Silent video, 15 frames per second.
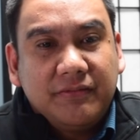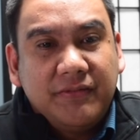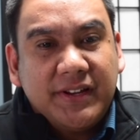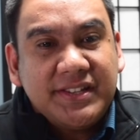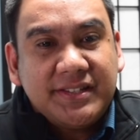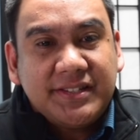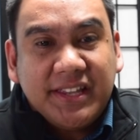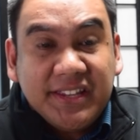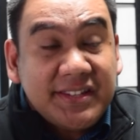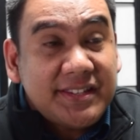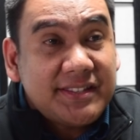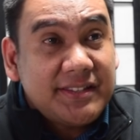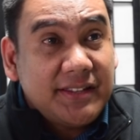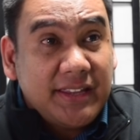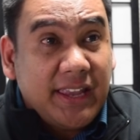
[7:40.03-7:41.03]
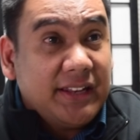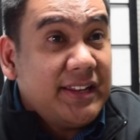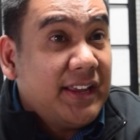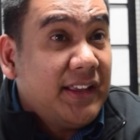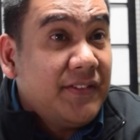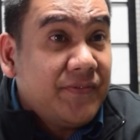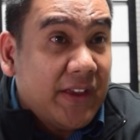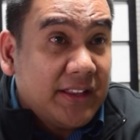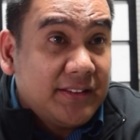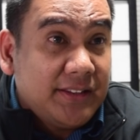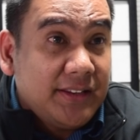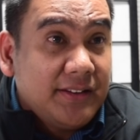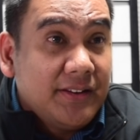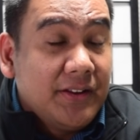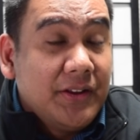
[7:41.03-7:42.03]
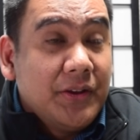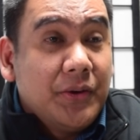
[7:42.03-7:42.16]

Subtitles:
resist getting infected,